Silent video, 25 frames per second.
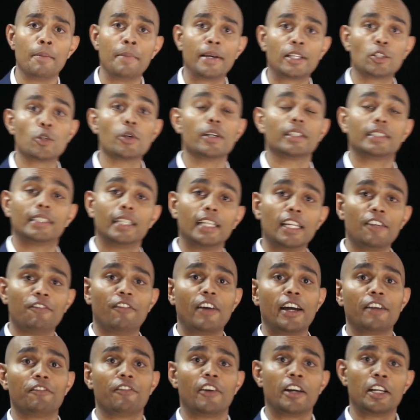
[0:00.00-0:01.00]
I'm actually a
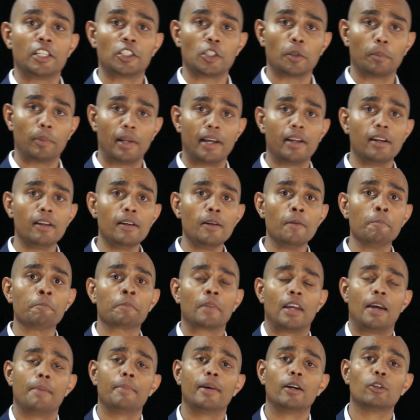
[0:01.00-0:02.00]
certified financial planner.
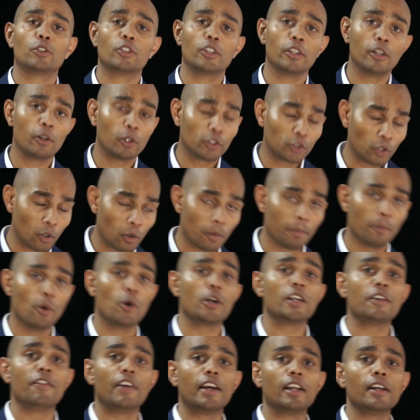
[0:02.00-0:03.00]
I'm actually also a
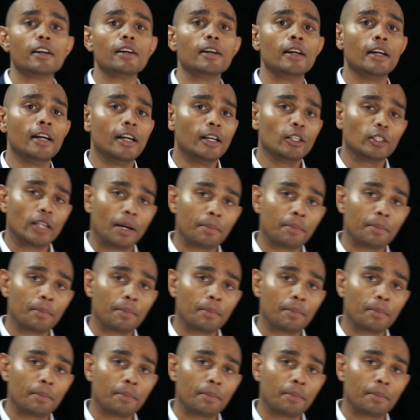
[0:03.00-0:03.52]
motivator.